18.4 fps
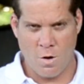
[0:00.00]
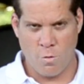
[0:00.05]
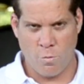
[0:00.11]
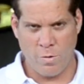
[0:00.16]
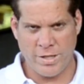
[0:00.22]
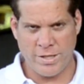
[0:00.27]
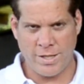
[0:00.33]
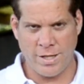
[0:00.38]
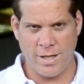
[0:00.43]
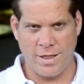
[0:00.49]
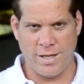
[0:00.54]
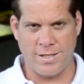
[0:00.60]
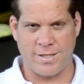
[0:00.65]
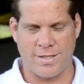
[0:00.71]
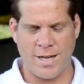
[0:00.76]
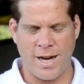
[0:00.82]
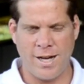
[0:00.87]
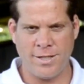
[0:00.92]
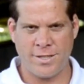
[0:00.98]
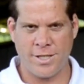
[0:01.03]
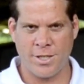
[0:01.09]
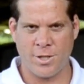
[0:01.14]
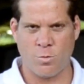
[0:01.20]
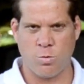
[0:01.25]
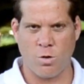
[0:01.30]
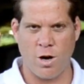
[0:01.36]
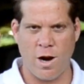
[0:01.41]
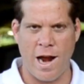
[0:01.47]
Recently,
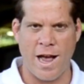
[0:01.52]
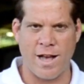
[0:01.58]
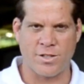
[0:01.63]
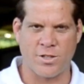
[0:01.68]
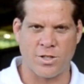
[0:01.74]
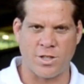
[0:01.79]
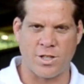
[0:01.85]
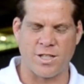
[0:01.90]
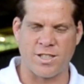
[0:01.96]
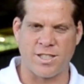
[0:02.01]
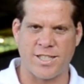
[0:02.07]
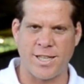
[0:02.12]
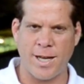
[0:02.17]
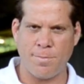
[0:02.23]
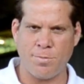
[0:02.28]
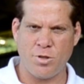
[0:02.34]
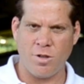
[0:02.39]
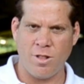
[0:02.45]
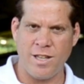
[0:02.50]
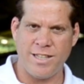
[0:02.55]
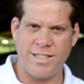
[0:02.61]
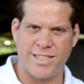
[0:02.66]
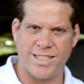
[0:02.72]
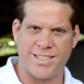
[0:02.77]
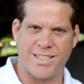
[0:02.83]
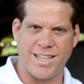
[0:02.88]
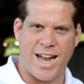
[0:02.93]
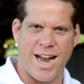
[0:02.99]
scientists were asked to conceptually
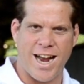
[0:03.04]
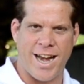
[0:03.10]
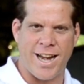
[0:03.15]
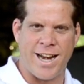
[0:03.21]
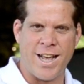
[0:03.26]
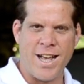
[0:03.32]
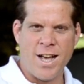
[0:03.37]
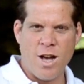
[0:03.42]
design